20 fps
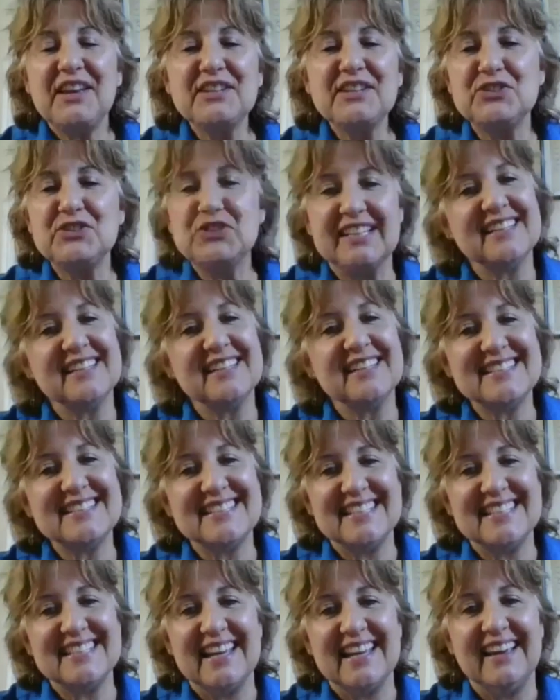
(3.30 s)
joining us
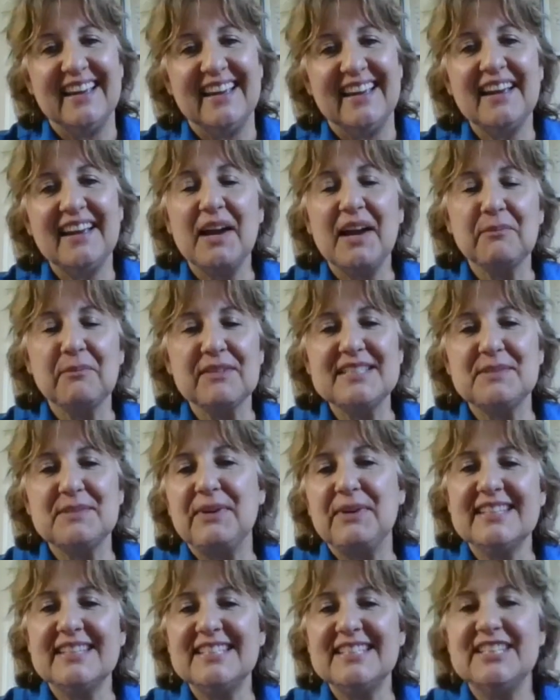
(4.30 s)
today. I'm Lisa
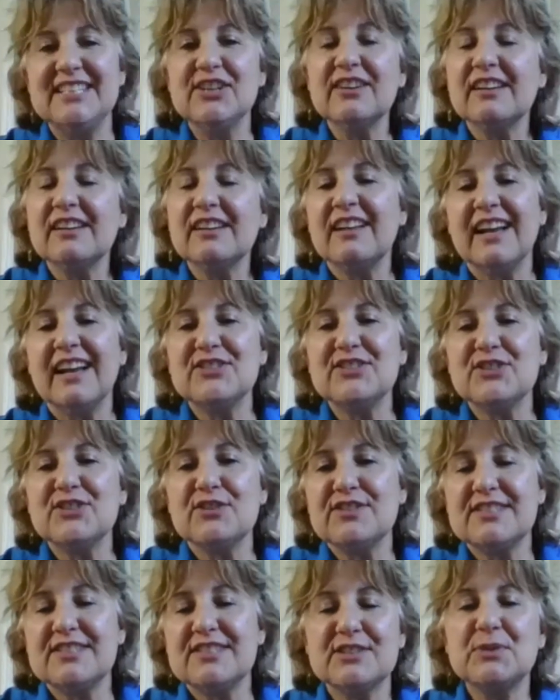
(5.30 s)
Pelletier, Client
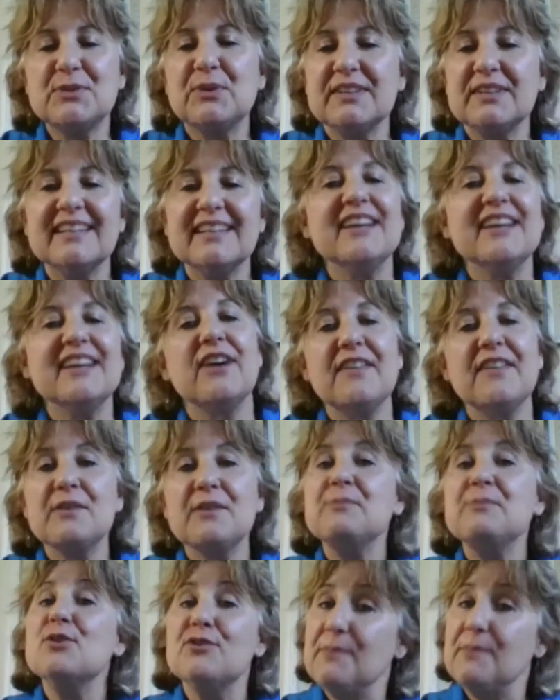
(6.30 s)
Services Coordinator at the
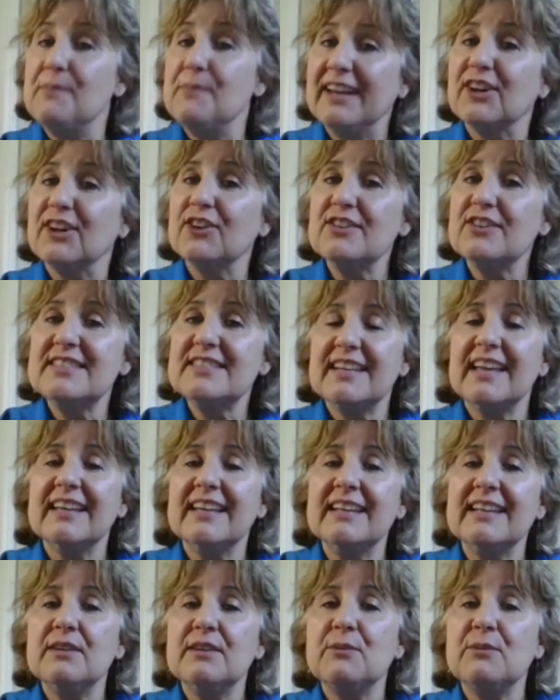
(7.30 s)
Move Makers,
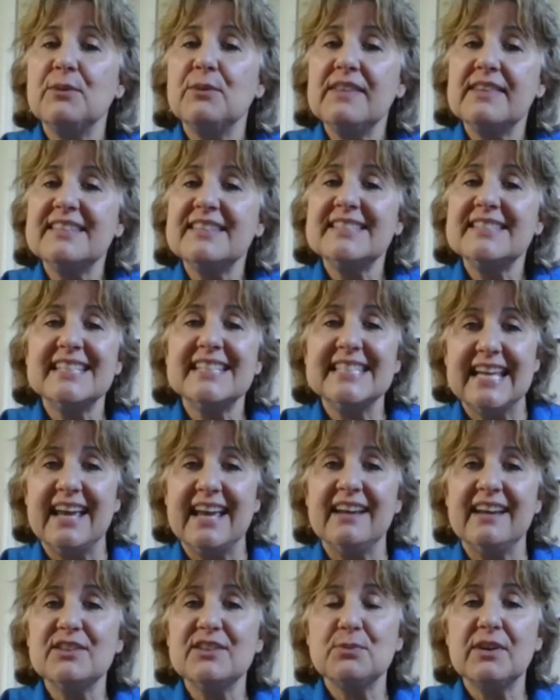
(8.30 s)
and with us
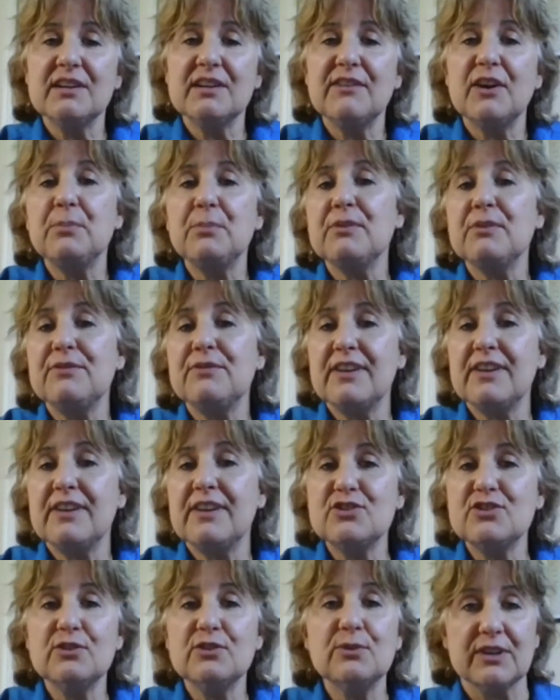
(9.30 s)
today is one of our
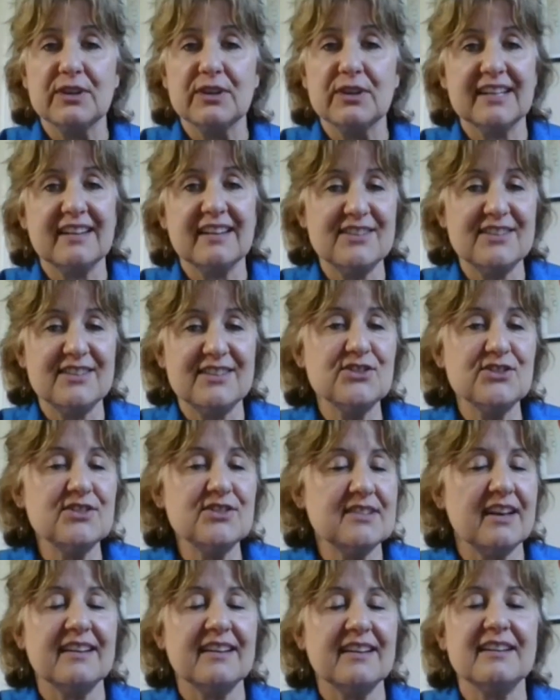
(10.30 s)
professional organizers,
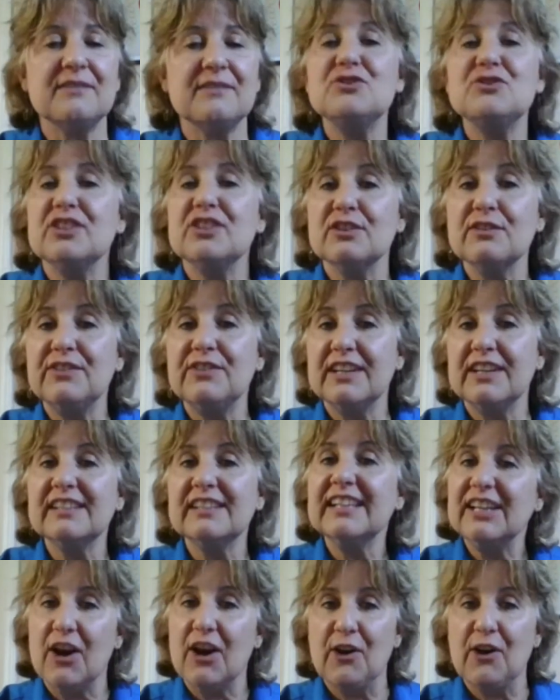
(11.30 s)
Jill
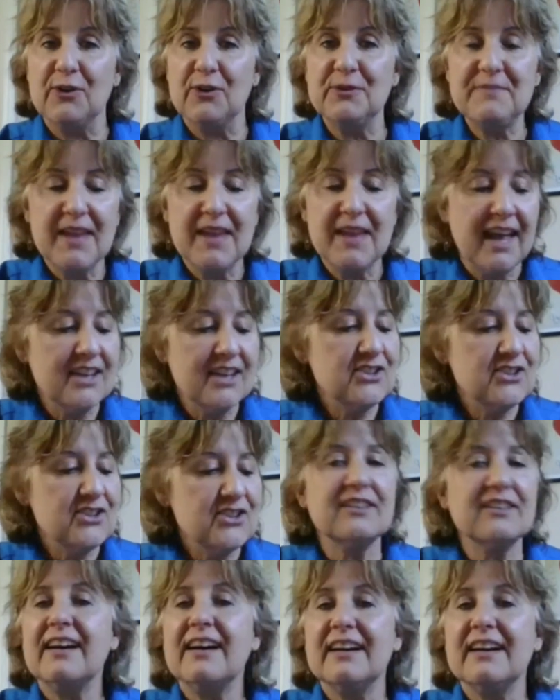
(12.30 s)
Viglione.
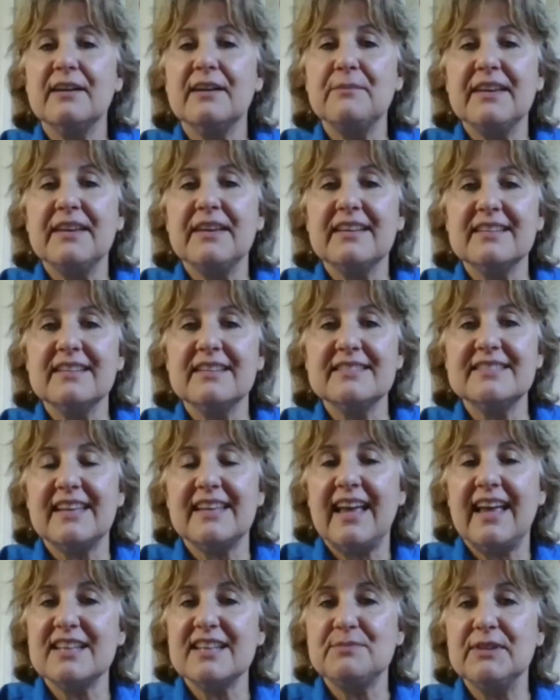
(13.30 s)
Jill
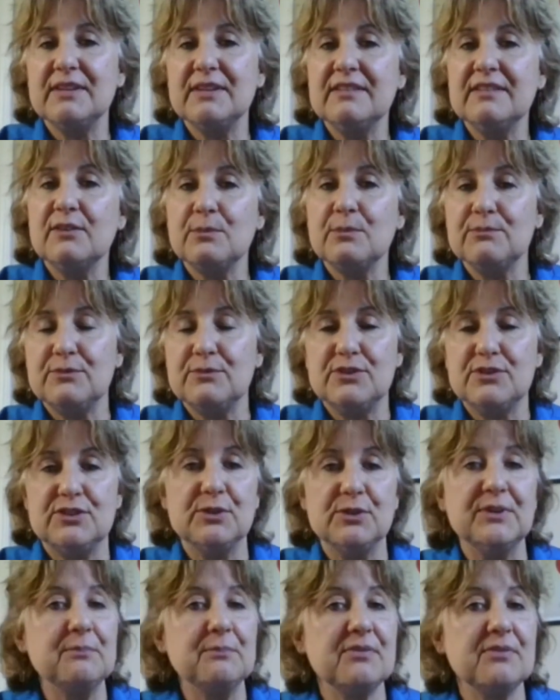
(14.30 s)
has been
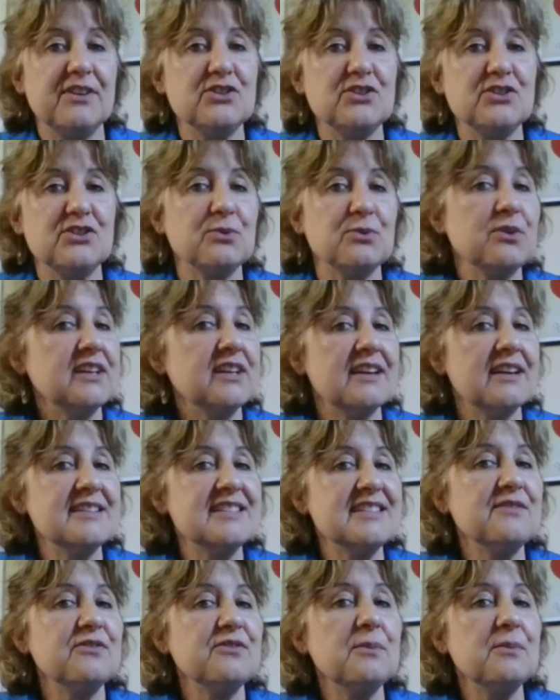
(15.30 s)
doing professional
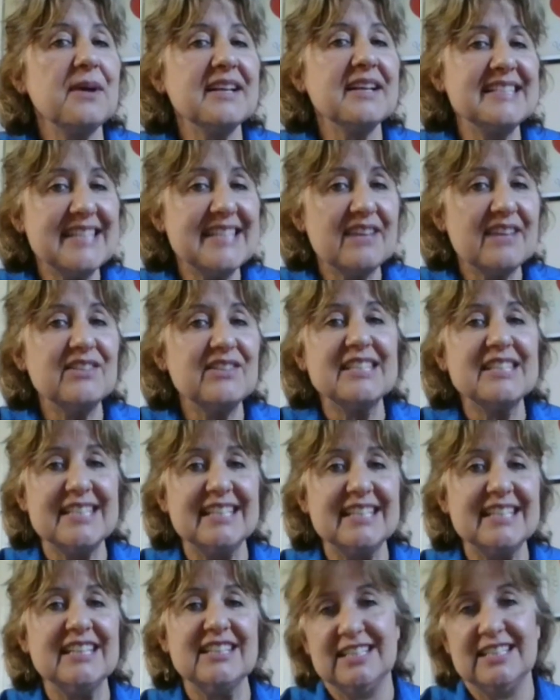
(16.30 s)
organizing for about
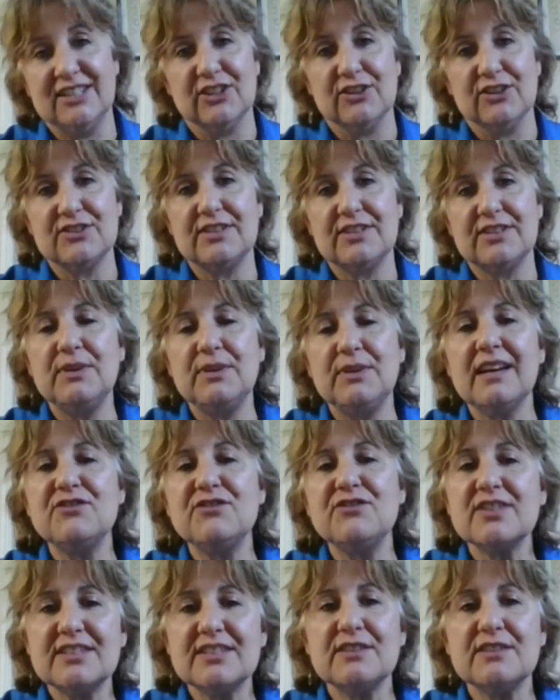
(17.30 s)
17 years, and we have
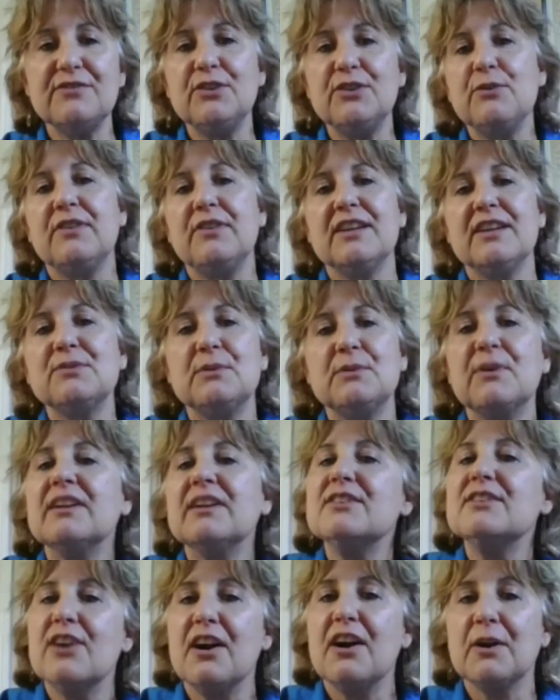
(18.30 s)
just a few things we want
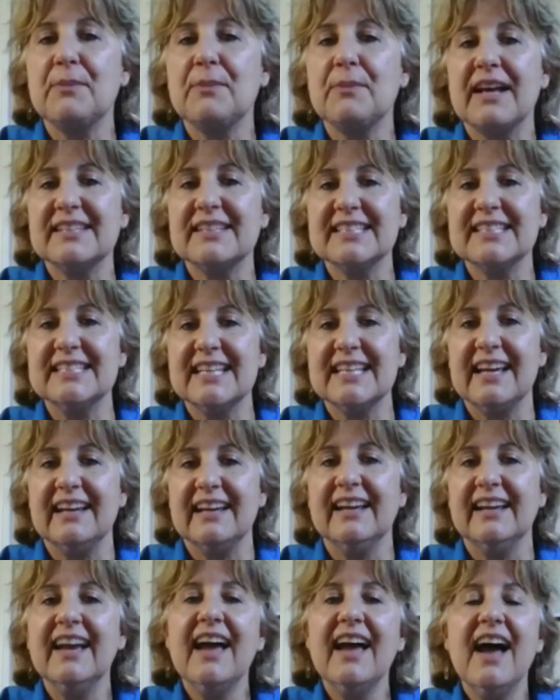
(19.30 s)
to talk about
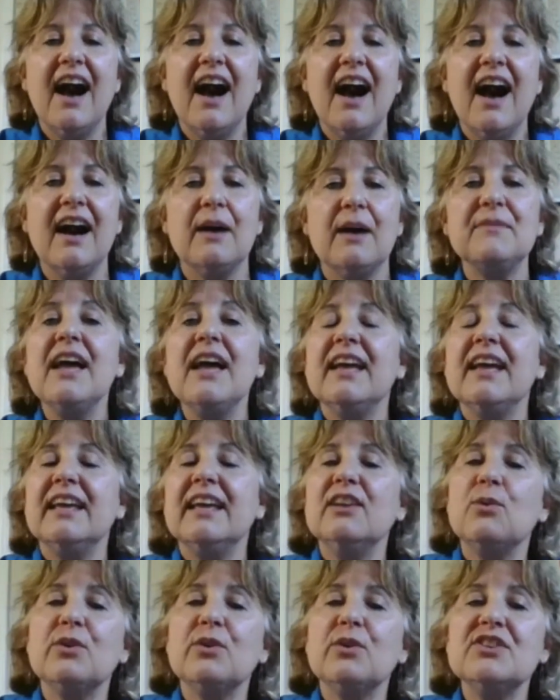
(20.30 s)
today
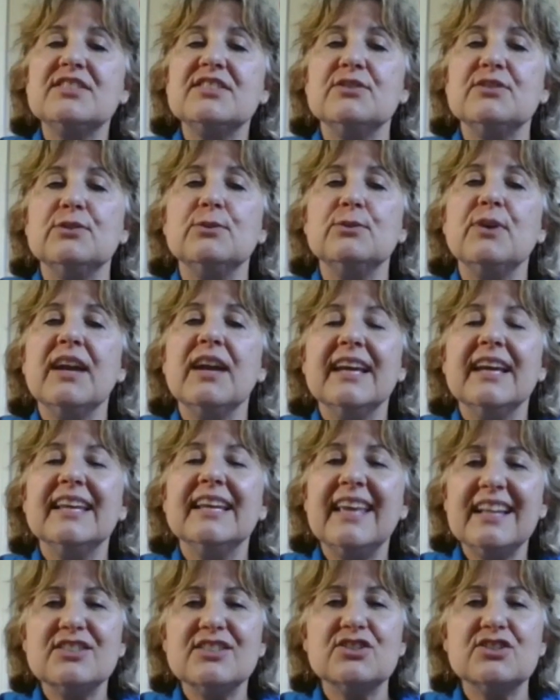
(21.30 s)
in order to
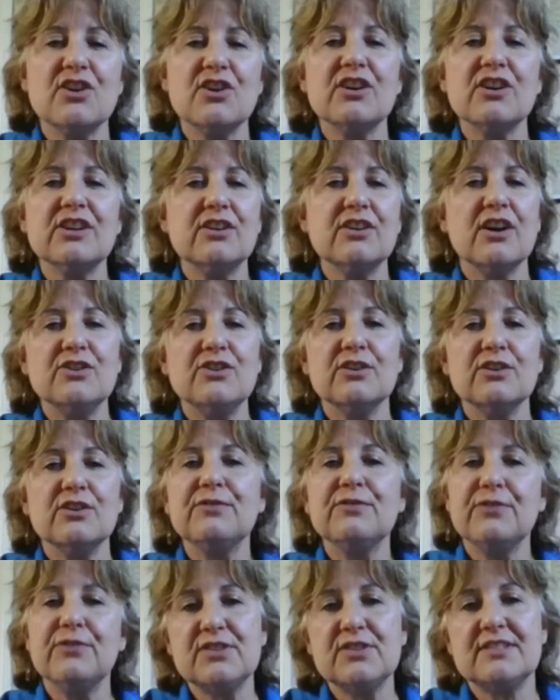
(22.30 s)
get started on your
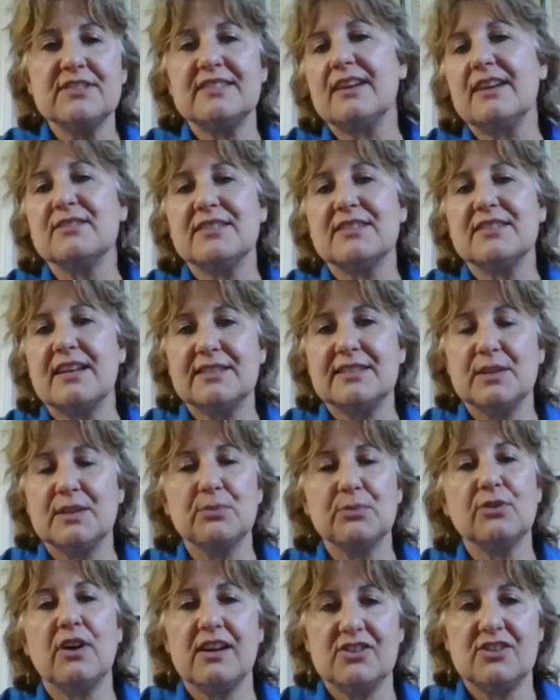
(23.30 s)
first downsizing
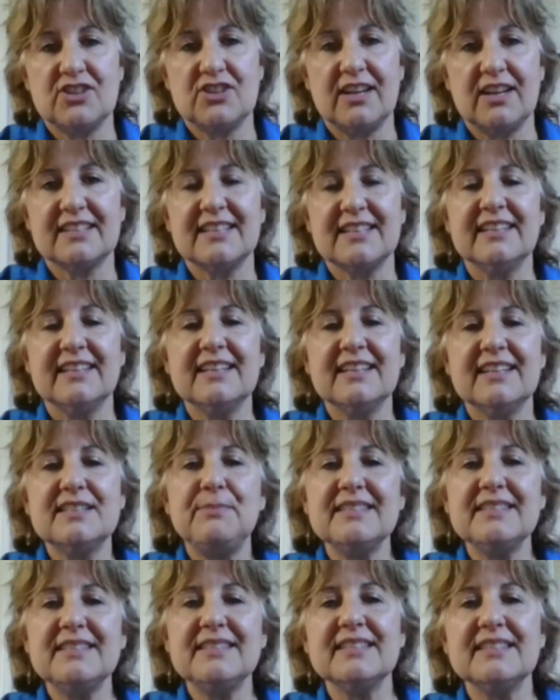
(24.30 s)
project. And it's
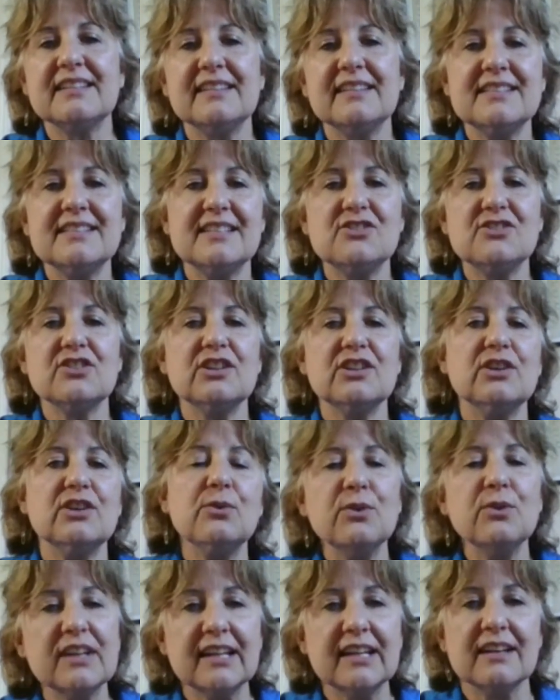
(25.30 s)
basically essentially
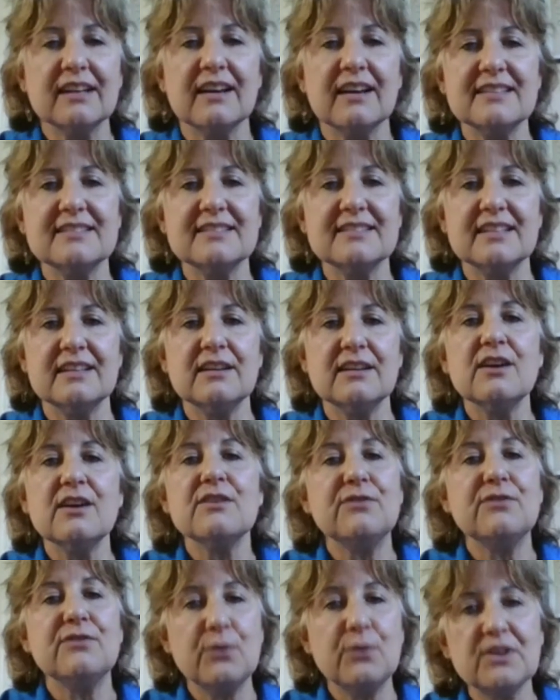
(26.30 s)
organizing
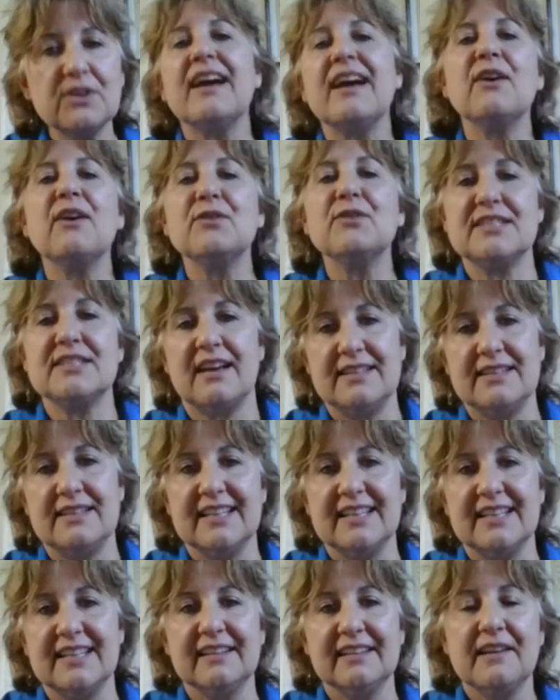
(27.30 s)
for
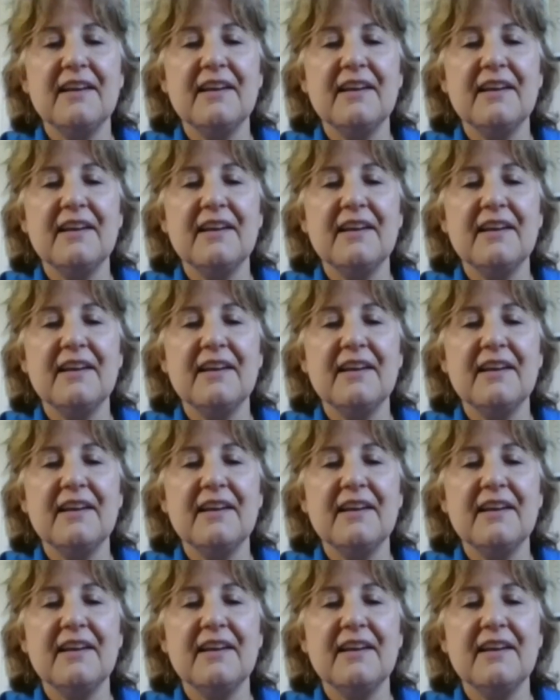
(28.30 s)
downsizing.